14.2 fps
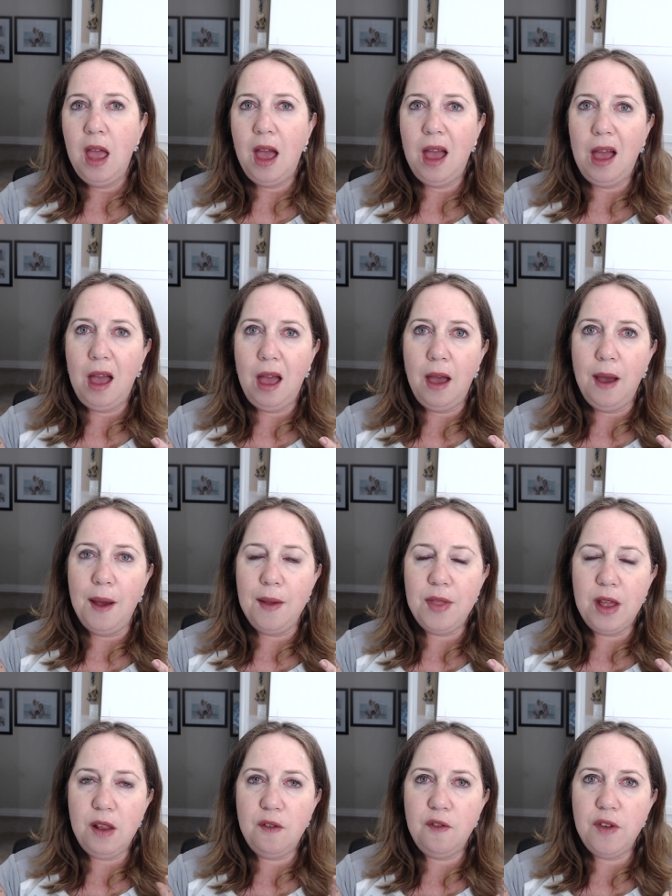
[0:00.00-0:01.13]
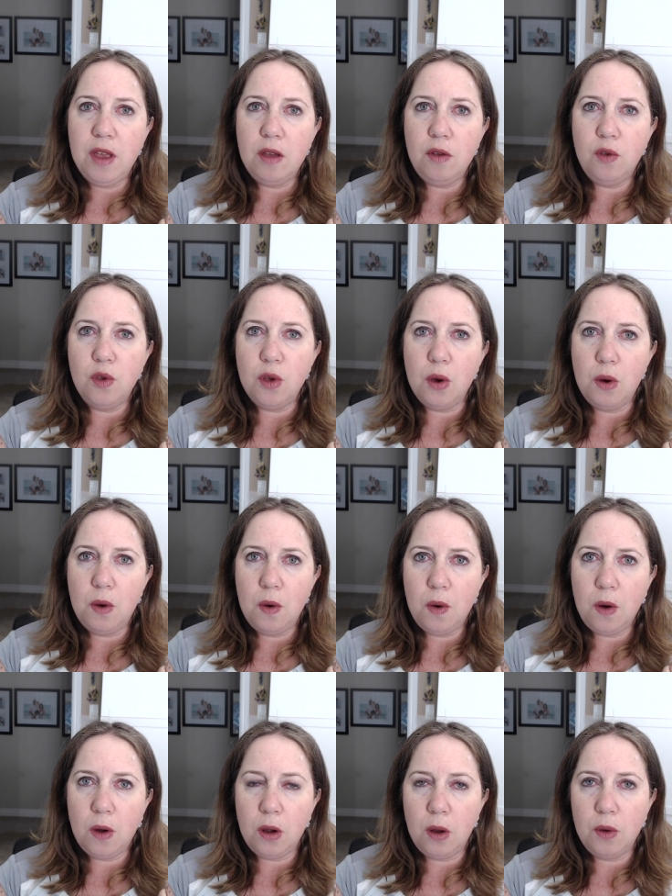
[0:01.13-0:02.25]
uh, that it feels so
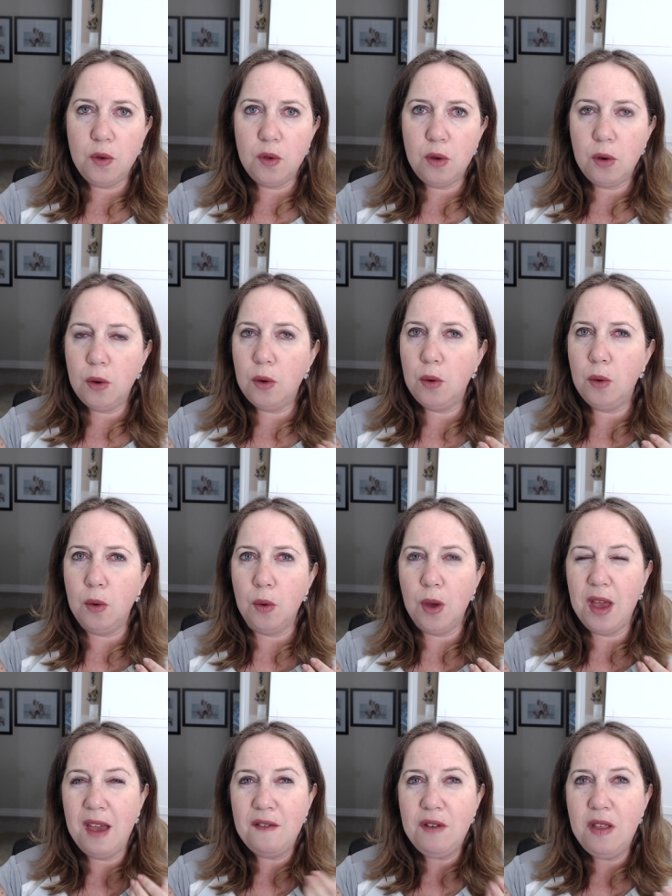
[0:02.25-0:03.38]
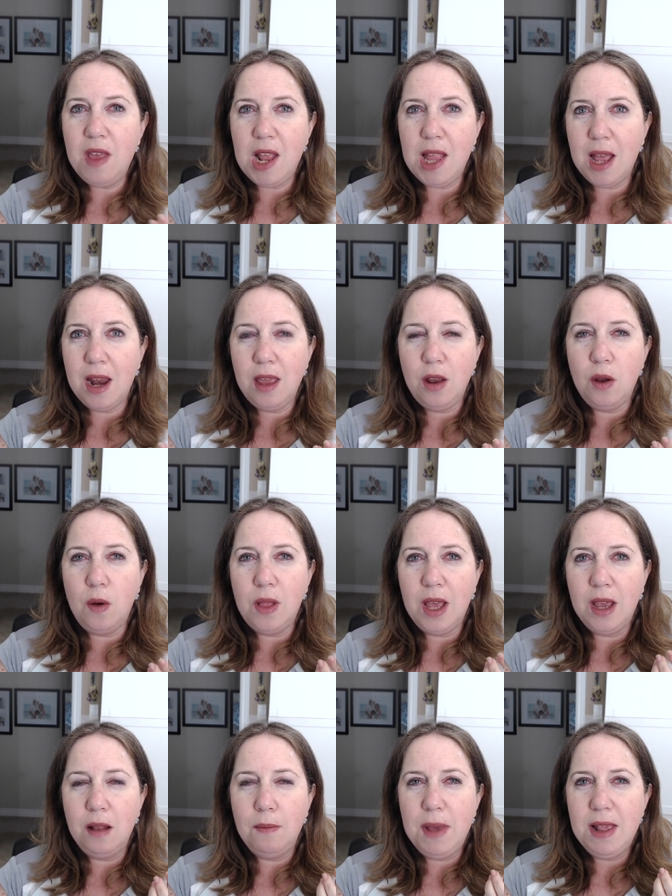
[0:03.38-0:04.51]
close to everything that you know,
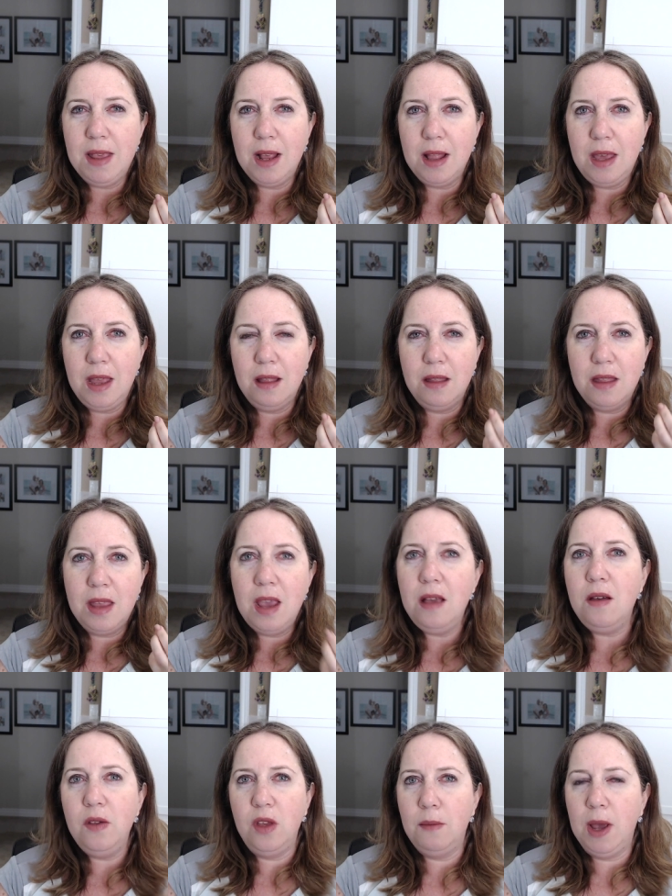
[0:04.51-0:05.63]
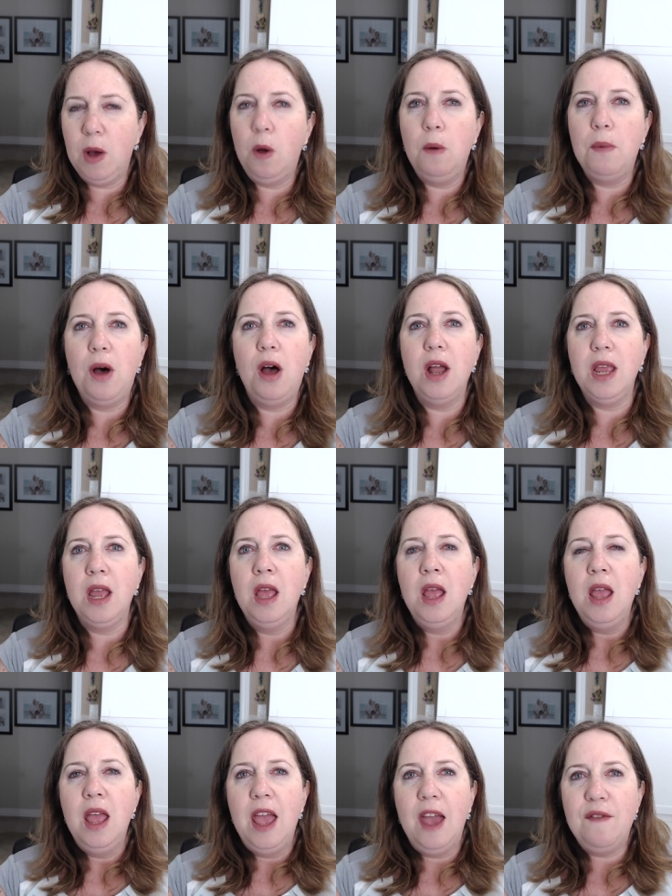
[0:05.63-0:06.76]
like it basically tingles in my whole body.
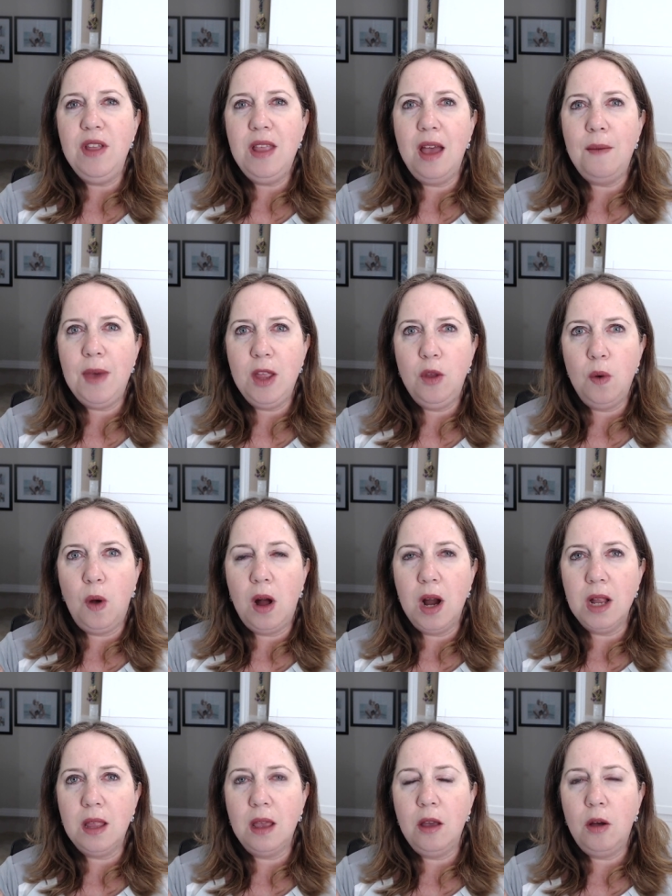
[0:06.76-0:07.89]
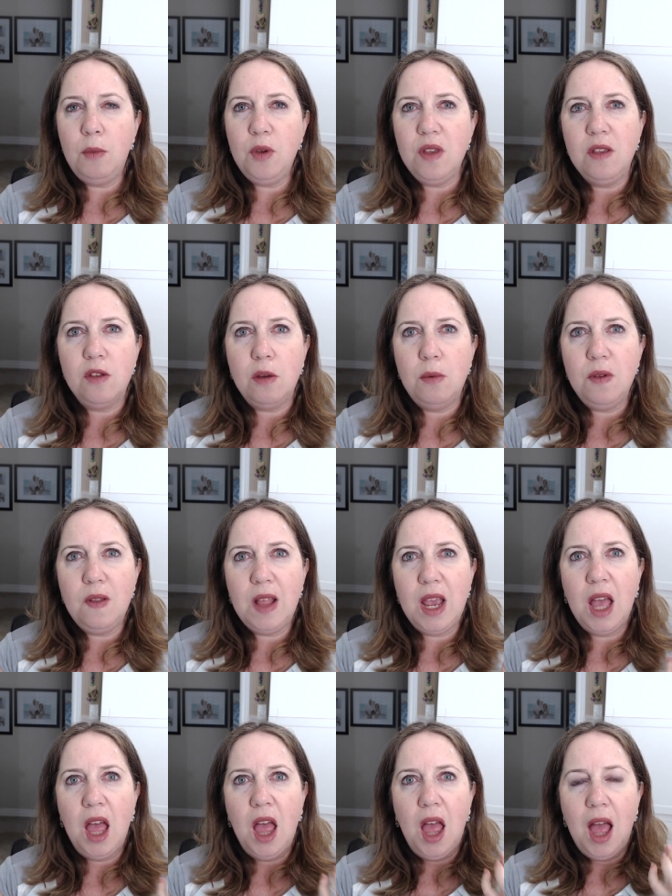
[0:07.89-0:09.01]
Every time I do art, I almost it's almost like
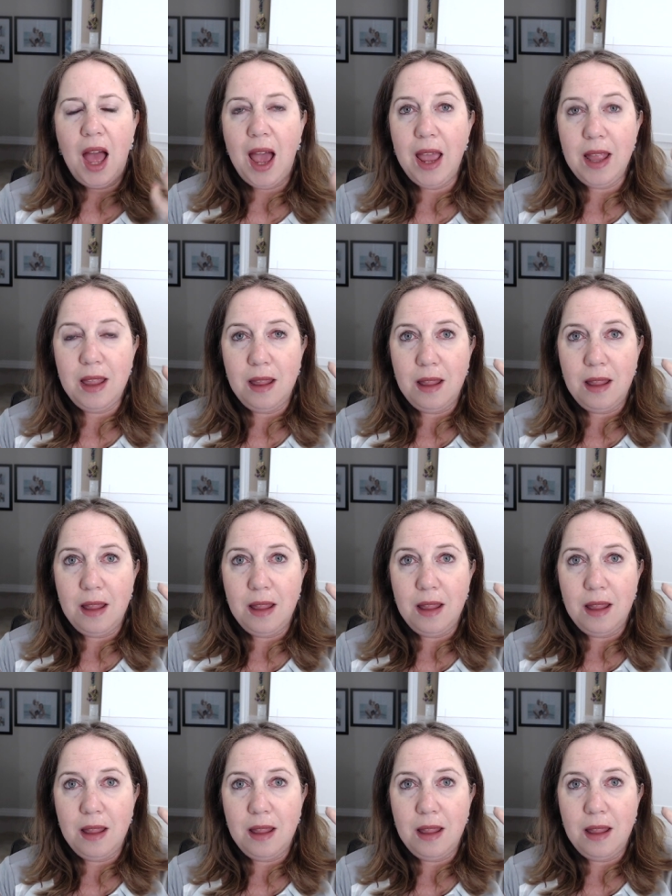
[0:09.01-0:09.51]
I